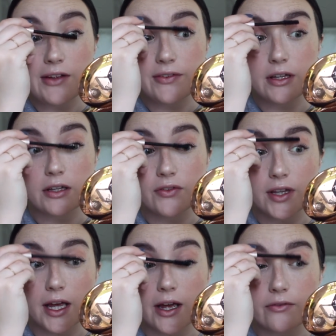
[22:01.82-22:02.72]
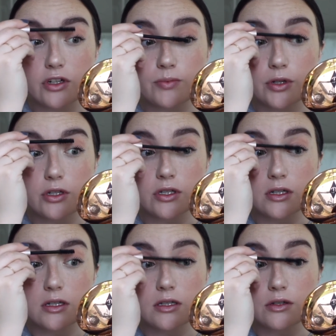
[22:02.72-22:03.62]
I feel like for the average
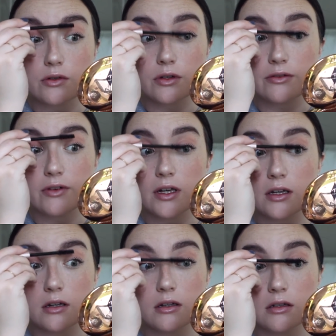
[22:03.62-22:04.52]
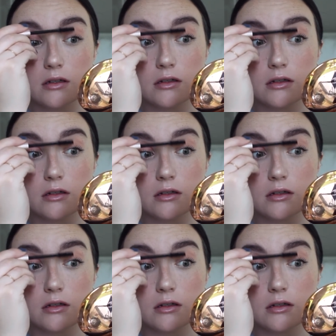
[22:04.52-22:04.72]
person it's totally fine.